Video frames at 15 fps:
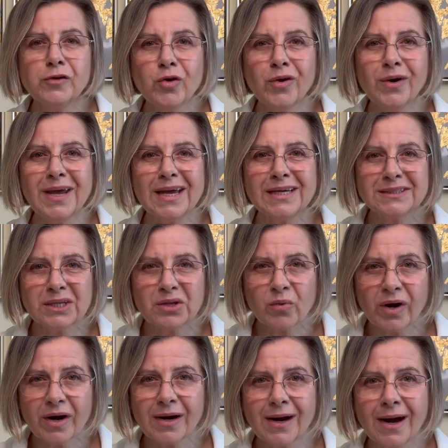you are guessing
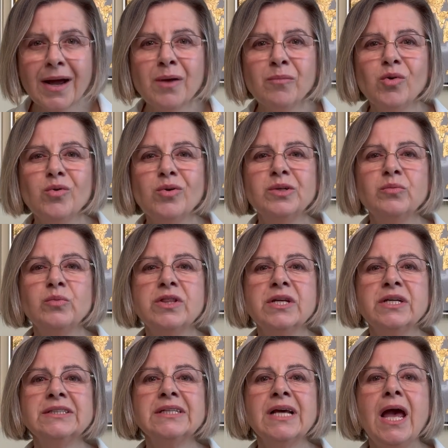where I am going with
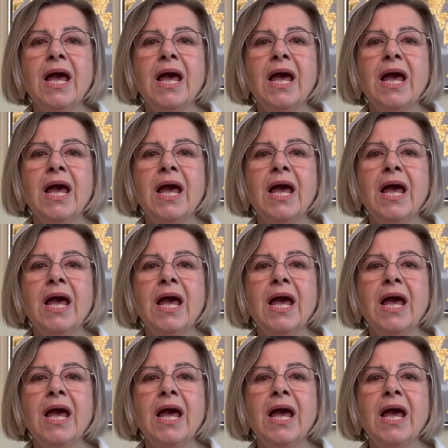this.